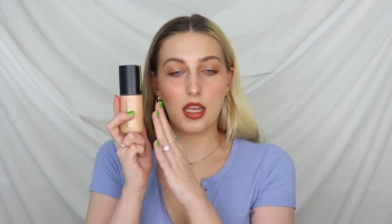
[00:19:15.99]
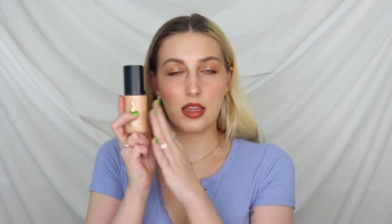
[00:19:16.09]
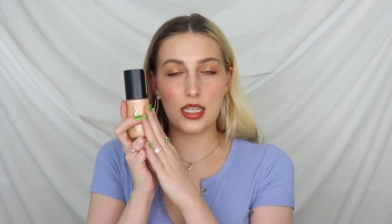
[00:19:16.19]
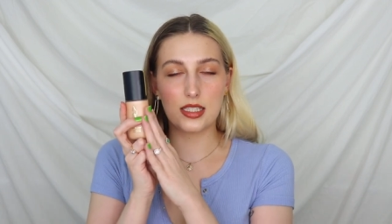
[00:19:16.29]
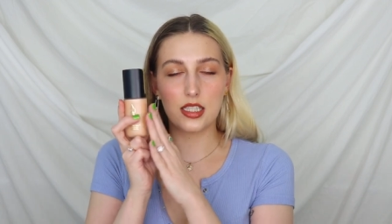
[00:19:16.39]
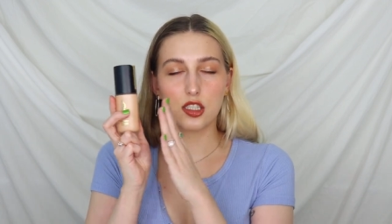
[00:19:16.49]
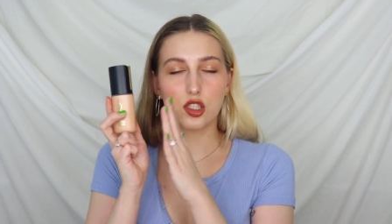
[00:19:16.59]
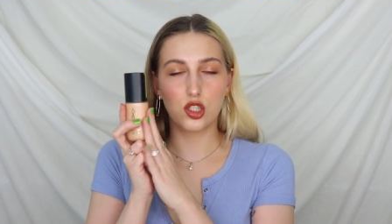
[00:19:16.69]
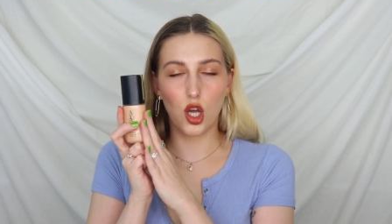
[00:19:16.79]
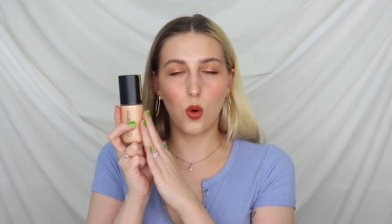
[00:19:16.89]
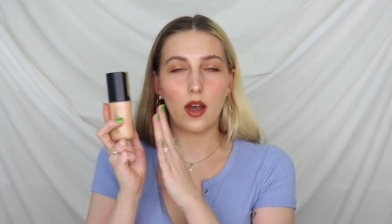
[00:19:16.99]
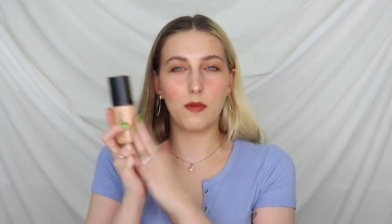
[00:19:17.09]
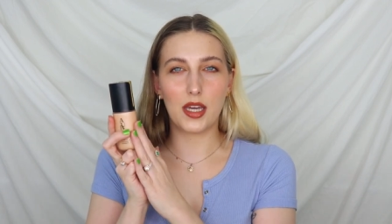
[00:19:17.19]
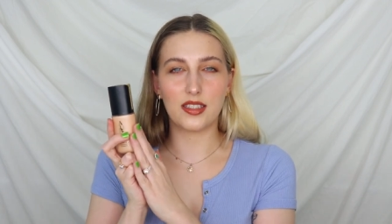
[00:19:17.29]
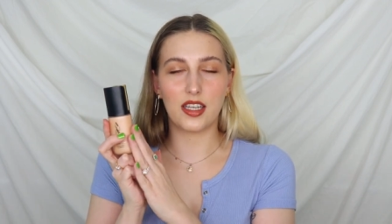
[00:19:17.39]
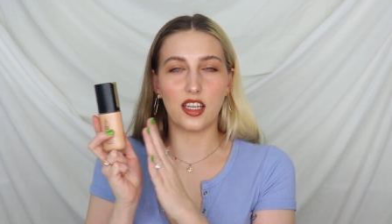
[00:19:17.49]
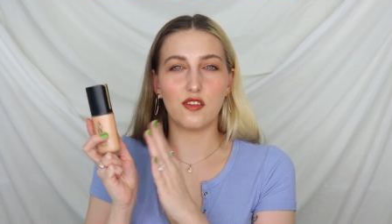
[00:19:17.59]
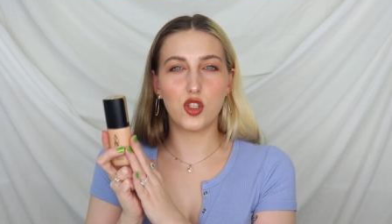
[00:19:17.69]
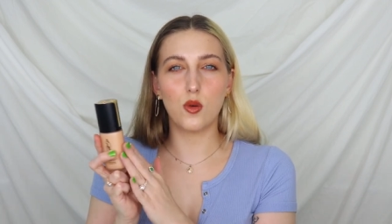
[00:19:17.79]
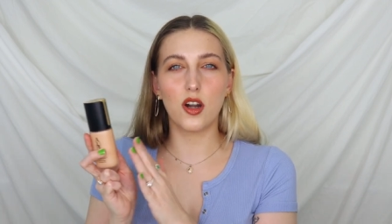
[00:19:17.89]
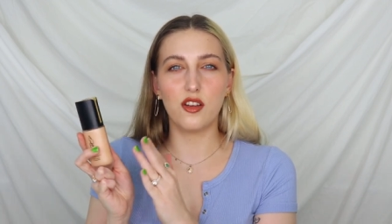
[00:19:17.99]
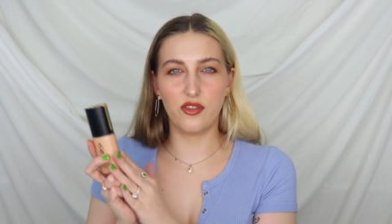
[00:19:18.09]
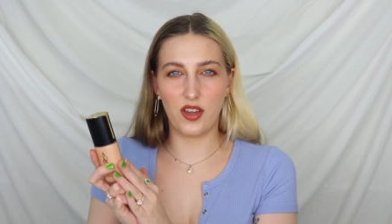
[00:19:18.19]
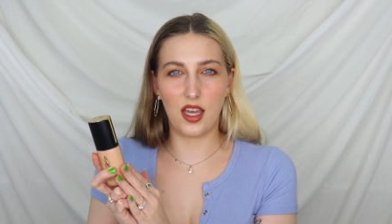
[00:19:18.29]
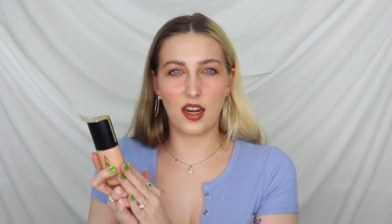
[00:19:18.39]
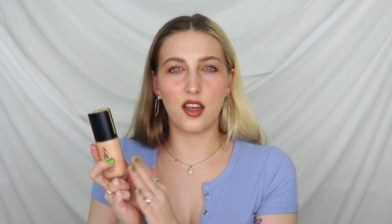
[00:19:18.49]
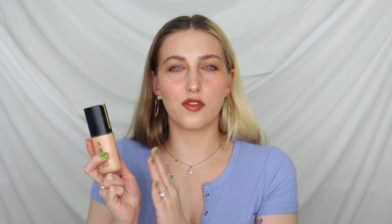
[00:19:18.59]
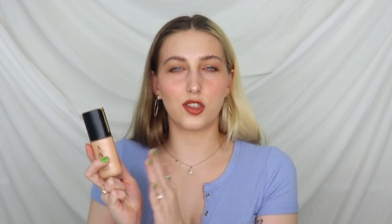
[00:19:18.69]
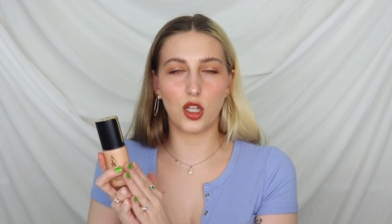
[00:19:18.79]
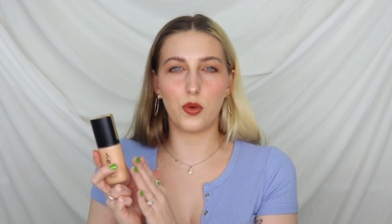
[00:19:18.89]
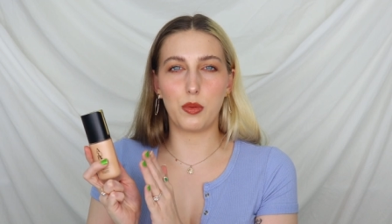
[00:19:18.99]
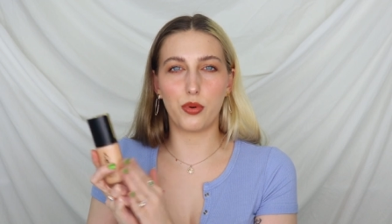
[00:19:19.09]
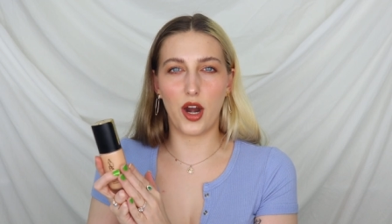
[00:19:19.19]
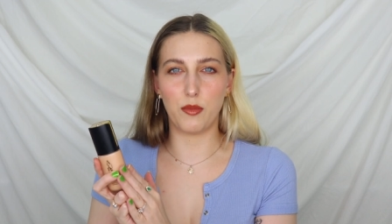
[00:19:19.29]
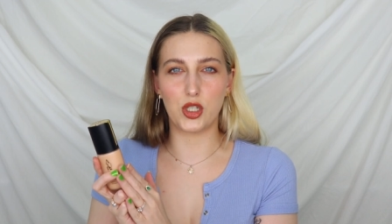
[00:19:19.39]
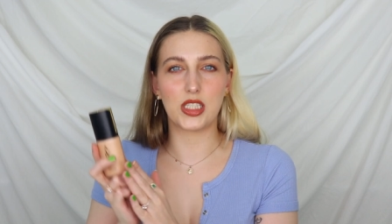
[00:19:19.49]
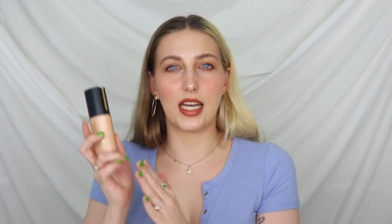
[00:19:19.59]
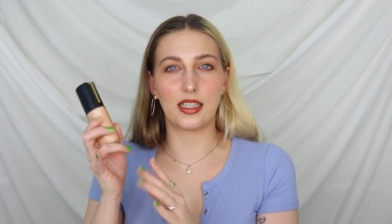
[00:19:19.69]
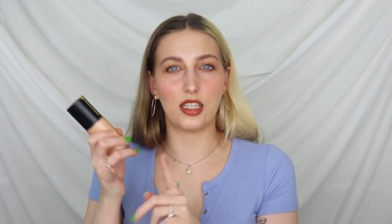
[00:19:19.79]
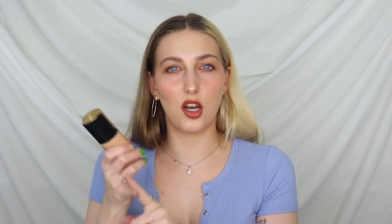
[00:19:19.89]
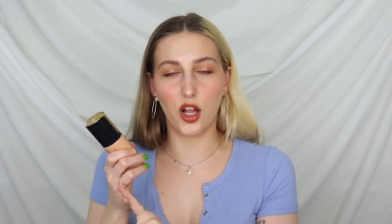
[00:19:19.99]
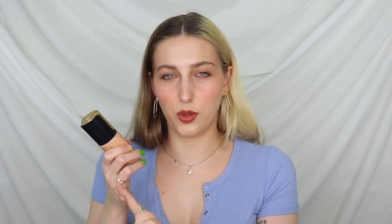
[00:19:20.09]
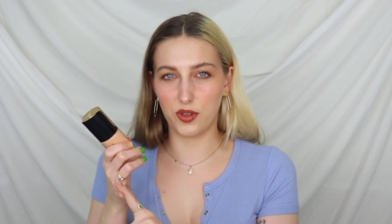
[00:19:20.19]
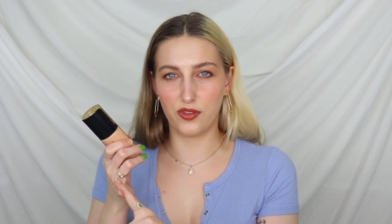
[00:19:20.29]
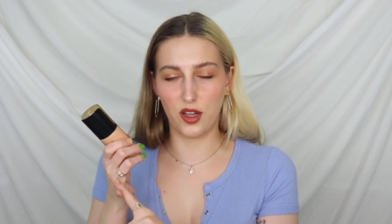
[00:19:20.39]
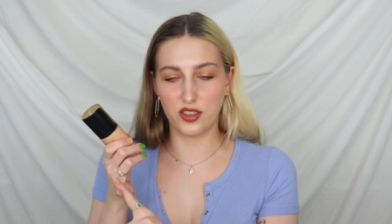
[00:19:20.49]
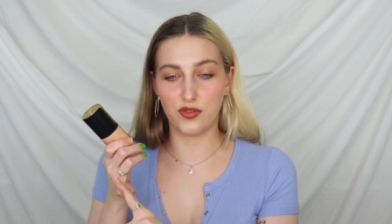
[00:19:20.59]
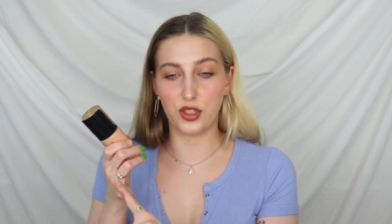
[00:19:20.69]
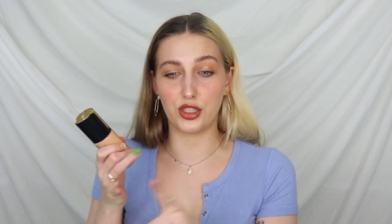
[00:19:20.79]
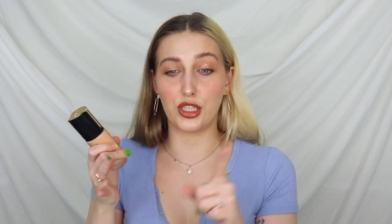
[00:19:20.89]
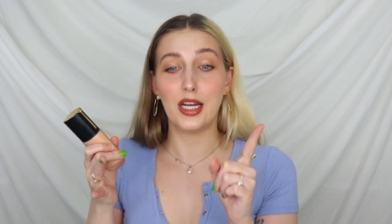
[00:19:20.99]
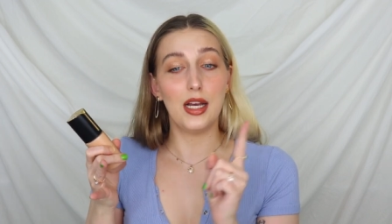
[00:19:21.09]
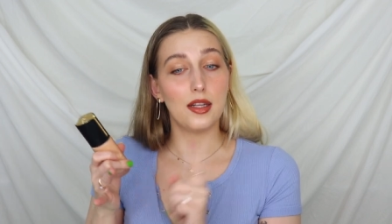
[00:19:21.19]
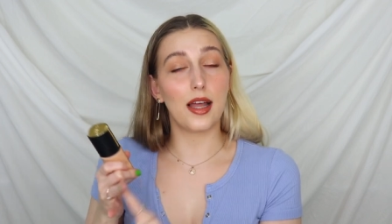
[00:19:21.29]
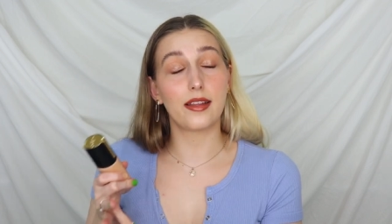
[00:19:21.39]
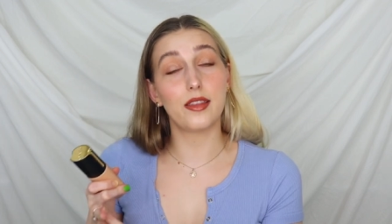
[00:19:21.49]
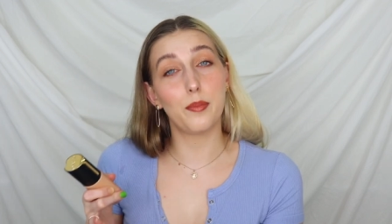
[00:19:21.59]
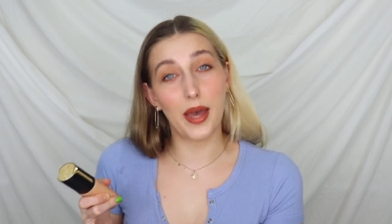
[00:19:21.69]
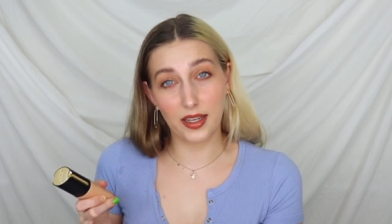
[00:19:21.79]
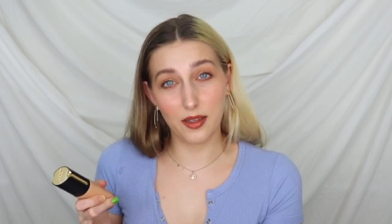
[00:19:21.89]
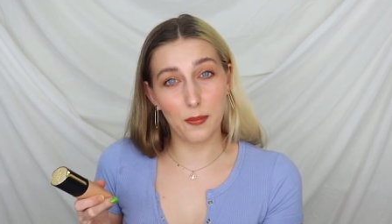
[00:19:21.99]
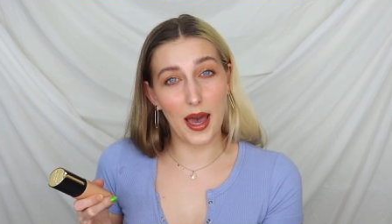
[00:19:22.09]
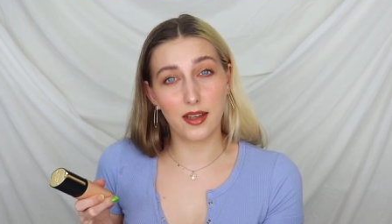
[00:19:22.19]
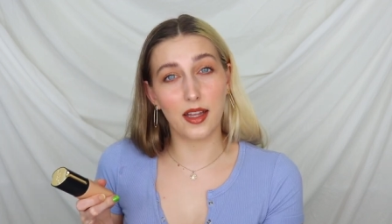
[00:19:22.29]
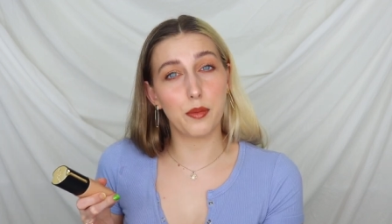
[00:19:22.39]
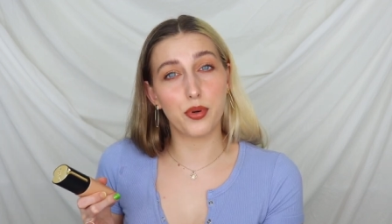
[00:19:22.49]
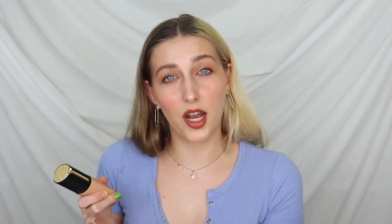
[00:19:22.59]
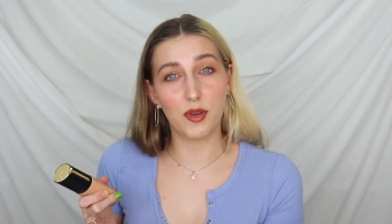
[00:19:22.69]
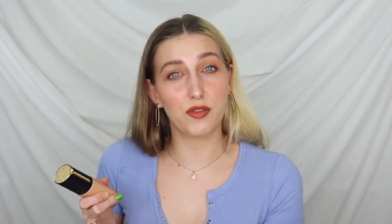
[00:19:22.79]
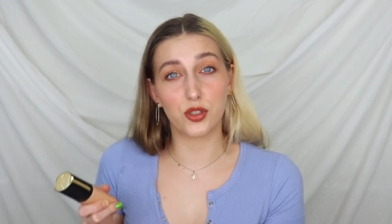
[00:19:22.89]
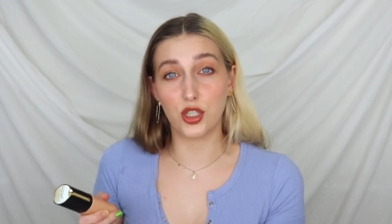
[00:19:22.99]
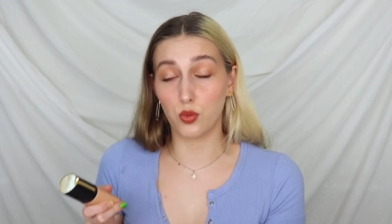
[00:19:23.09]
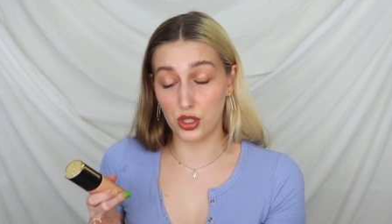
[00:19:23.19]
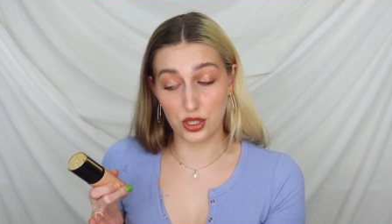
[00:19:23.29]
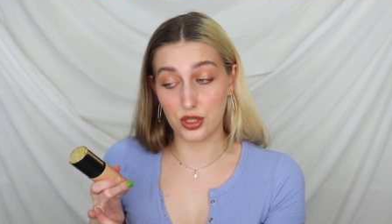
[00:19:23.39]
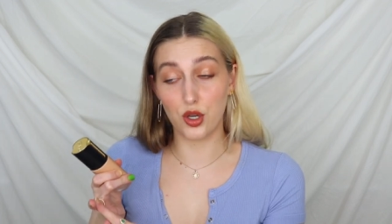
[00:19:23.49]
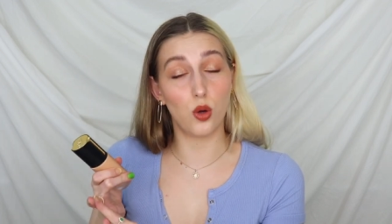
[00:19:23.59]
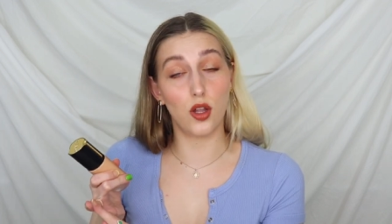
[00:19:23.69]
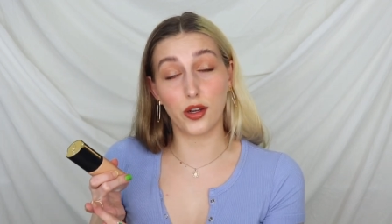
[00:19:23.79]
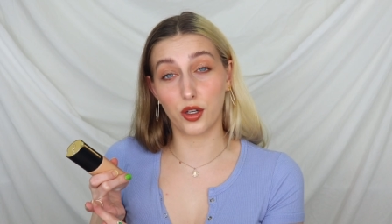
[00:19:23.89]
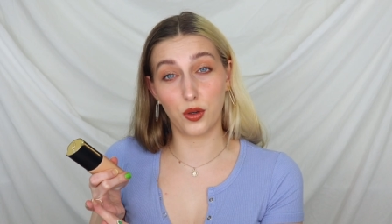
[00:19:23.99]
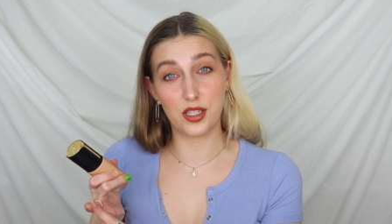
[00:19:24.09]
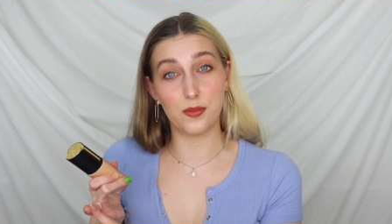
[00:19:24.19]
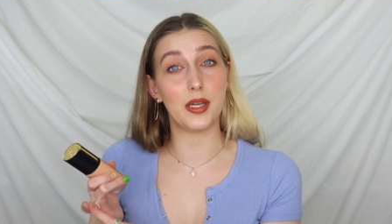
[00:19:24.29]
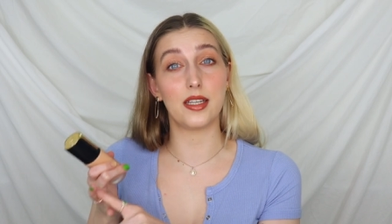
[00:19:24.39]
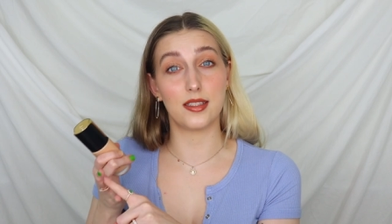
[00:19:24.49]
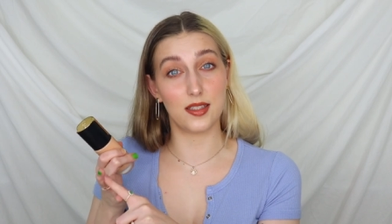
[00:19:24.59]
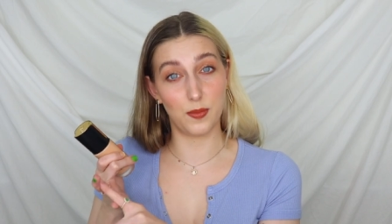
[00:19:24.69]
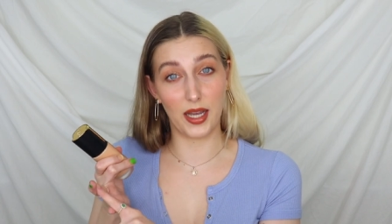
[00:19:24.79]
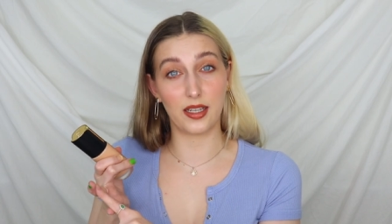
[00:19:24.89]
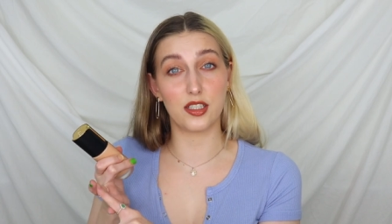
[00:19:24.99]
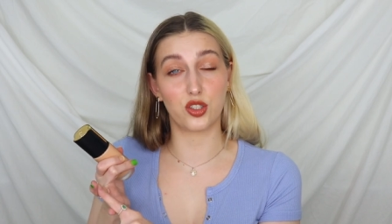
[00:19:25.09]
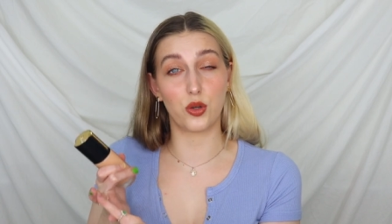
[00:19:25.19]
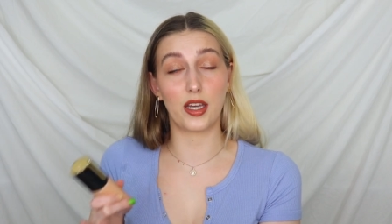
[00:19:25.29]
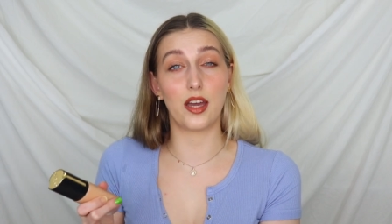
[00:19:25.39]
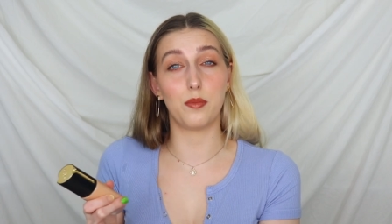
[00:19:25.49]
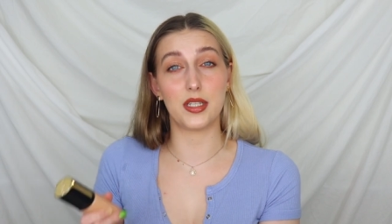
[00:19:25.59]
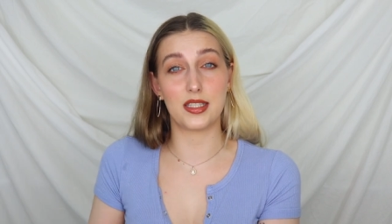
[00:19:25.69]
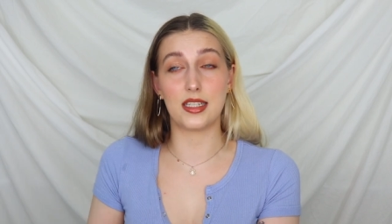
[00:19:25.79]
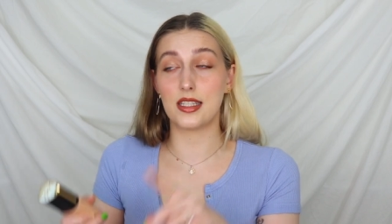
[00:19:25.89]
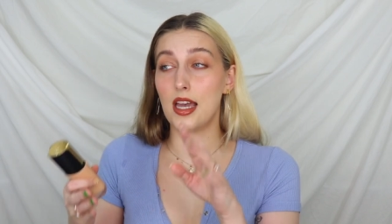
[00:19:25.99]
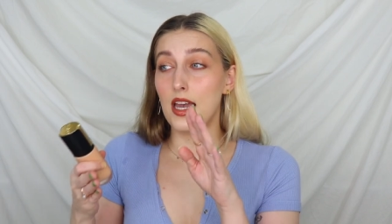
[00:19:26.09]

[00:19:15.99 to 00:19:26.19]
This is so amazing. If you are a fan of glowy primers like the Hollywood Flawless Filter, like the Becca Backlight Priming Filter, which is no longer going to be since Becca is going out of business.